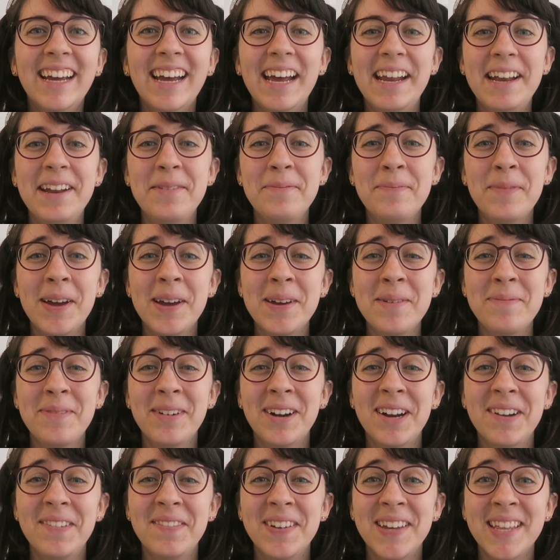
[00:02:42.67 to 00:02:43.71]
And in my
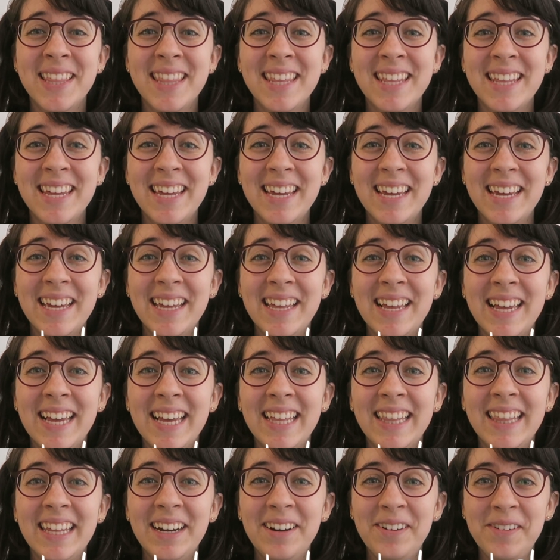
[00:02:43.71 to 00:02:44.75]
apartment,
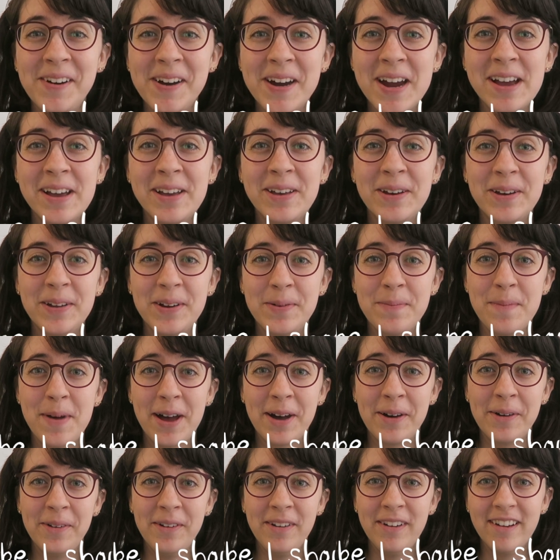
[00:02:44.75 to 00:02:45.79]
there were a good
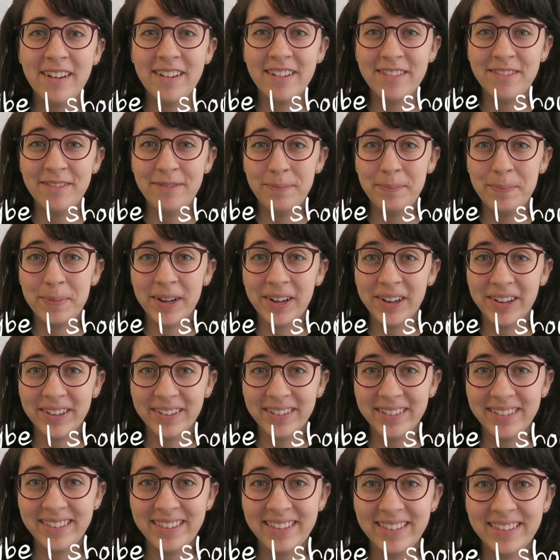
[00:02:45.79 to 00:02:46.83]
amount of
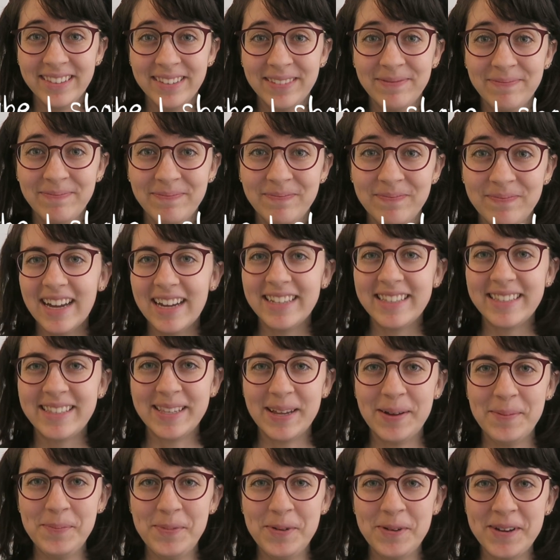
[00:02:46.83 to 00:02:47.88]
bugs. At
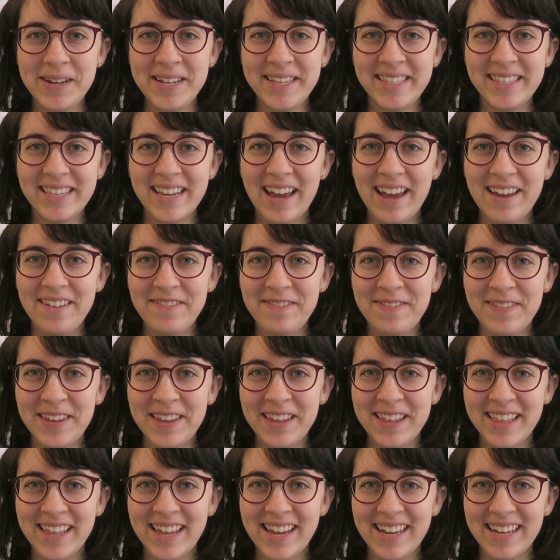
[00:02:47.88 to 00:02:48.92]
some points, I
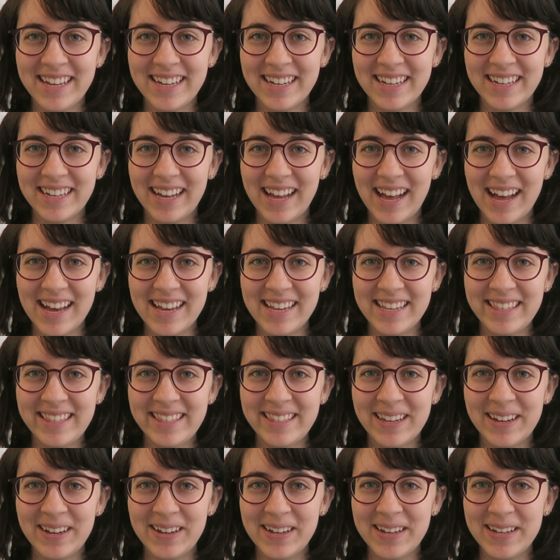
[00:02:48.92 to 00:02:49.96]
feel like I
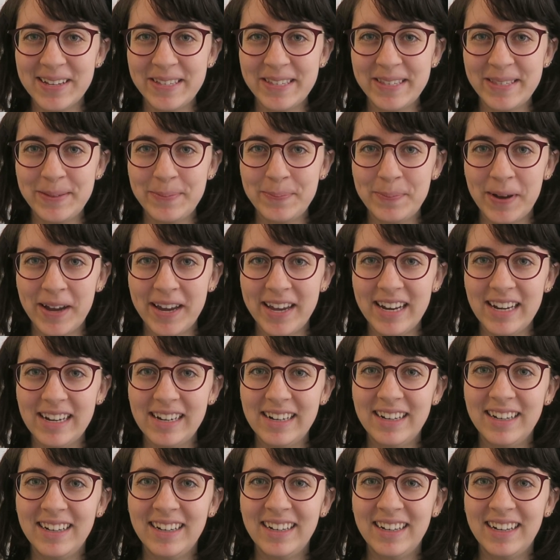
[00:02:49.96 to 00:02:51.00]
saw a
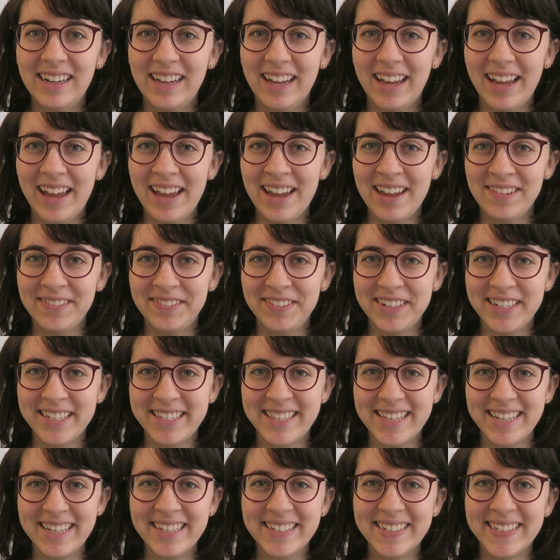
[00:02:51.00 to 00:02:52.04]
spider every
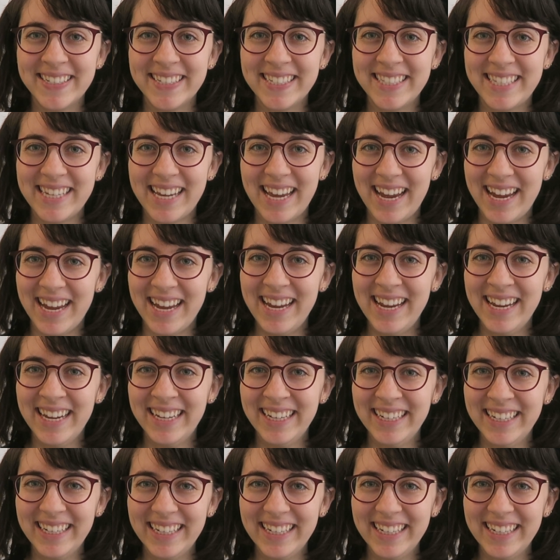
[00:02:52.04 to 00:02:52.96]
single day.